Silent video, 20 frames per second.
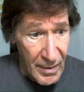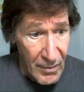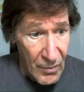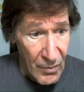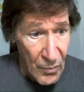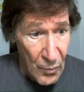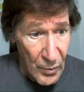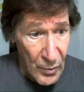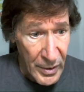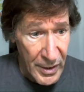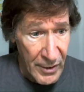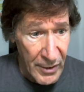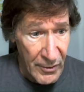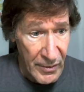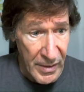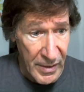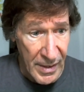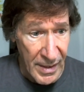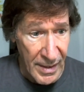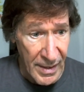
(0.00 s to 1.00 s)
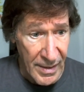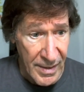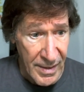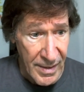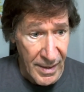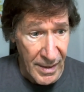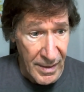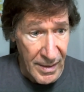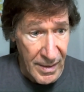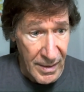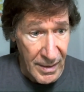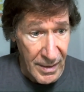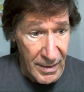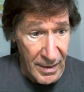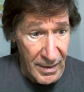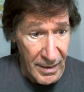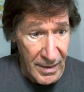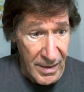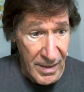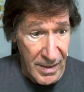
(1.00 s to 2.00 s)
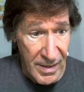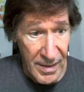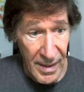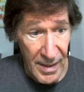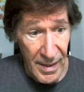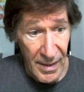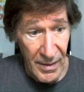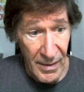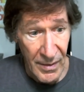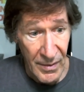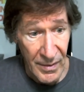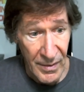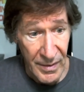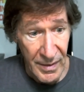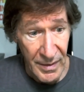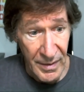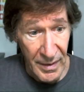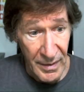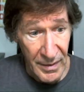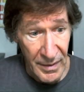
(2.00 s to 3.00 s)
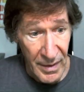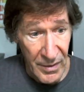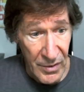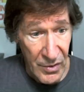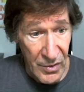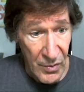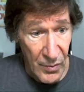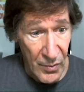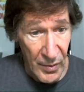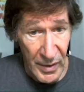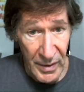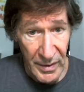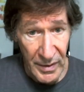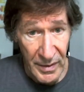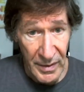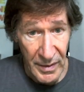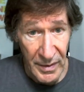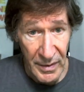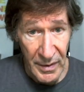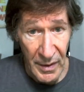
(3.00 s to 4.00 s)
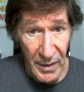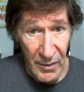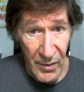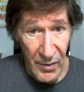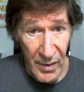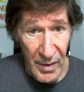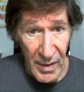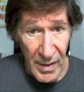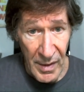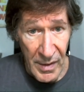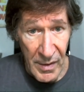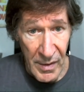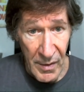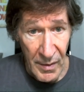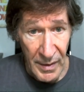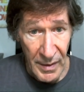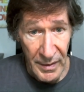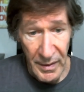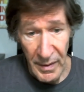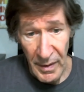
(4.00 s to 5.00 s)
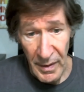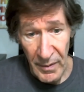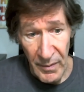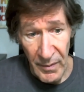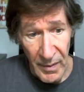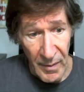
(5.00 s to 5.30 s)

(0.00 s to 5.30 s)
we here in the United States eat snails and squid, and, you know, so like, you know,